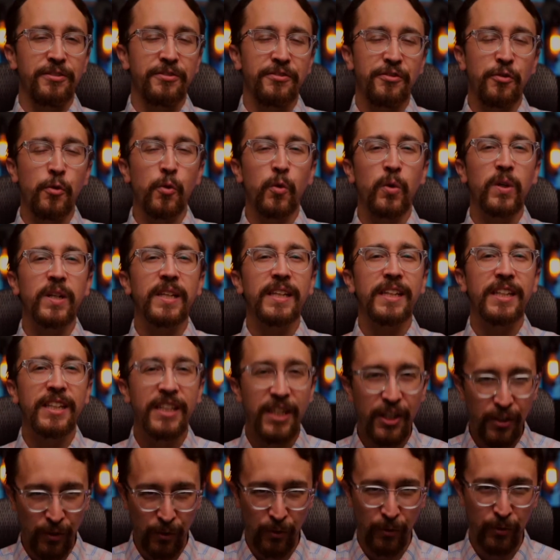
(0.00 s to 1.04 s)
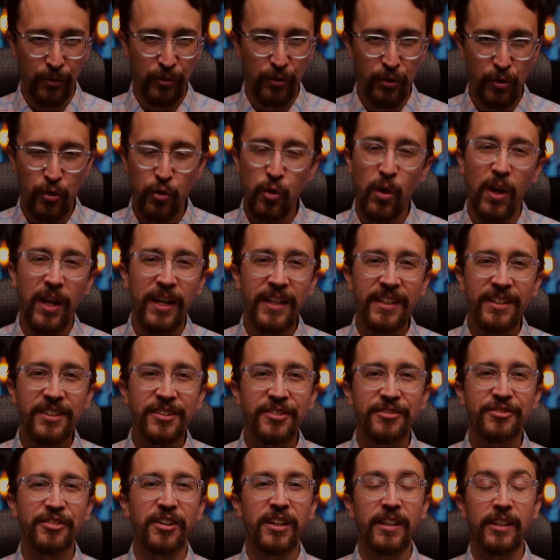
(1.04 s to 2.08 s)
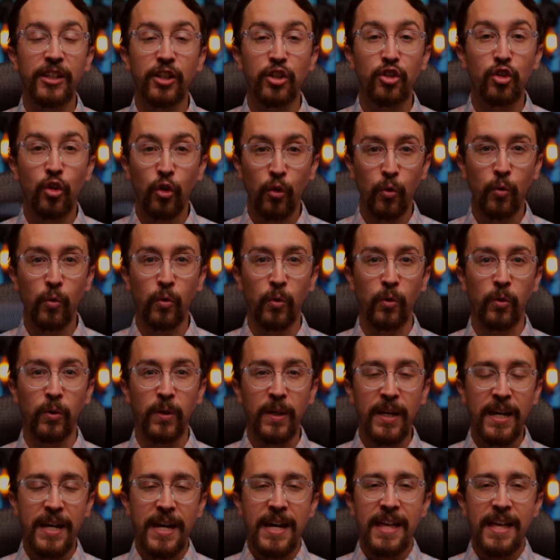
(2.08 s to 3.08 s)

for years trying to find a tool